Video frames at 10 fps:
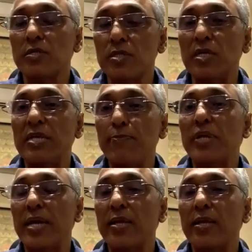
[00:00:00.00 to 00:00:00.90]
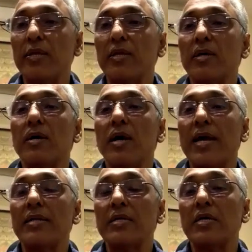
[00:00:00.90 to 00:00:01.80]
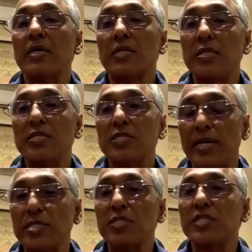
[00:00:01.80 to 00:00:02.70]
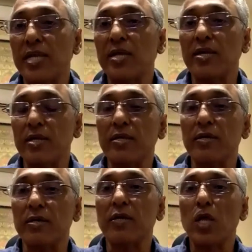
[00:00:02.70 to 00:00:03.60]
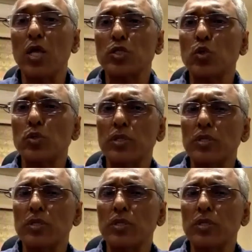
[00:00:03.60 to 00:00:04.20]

the deep tech area and the science tech area. So